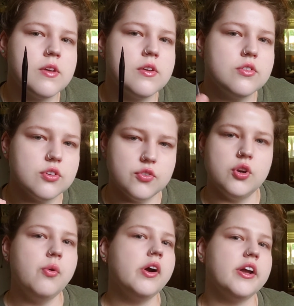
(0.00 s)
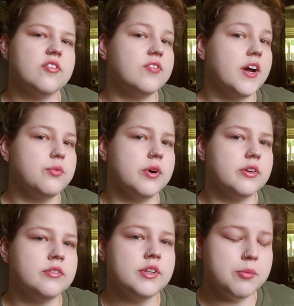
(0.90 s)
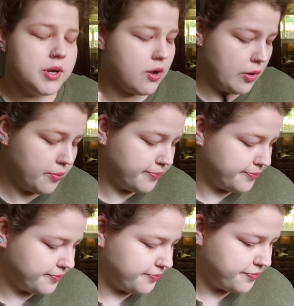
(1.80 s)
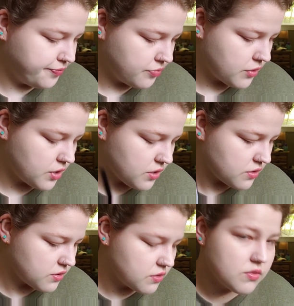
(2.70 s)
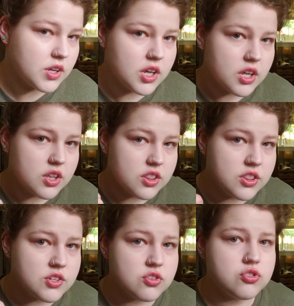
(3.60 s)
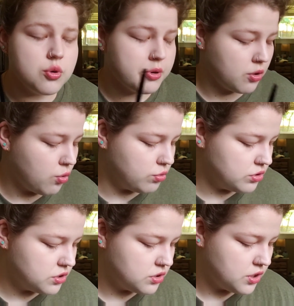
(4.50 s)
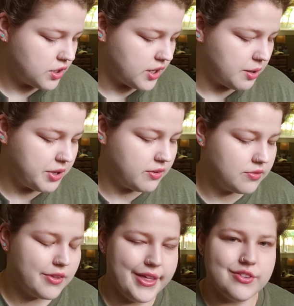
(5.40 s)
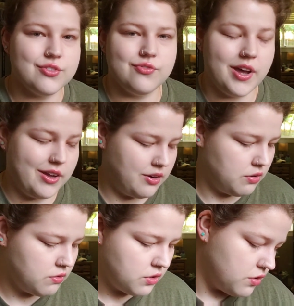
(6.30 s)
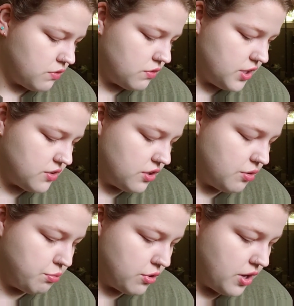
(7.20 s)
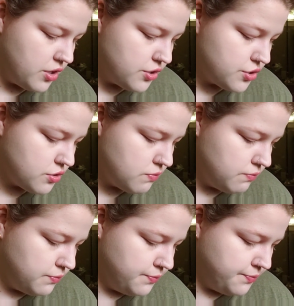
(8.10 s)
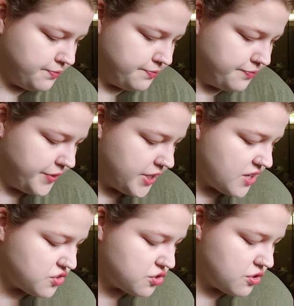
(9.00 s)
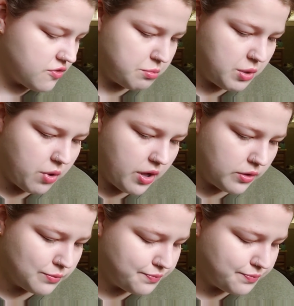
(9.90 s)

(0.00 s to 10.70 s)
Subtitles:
So if you know where I can find one, let me know. Because this is super old. And I mean, that's fine. It's a good brush. It has served me well.